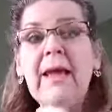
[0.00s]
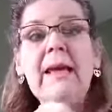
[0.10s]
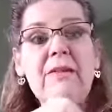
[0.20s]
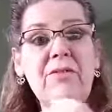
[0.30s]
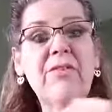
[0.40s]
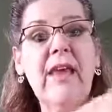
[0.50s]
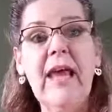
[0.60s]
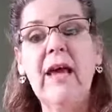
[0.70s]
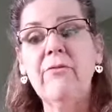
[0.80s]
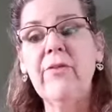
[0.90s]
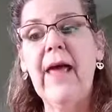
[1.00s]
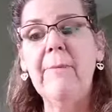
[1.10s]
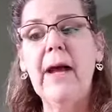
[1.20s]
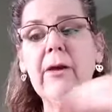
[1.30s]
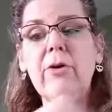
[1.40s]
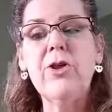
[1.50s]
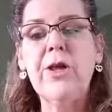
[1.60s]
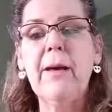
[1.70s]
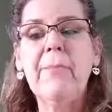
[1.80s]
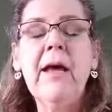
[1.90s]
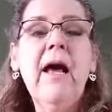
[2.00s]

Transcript: is scan for that microchip.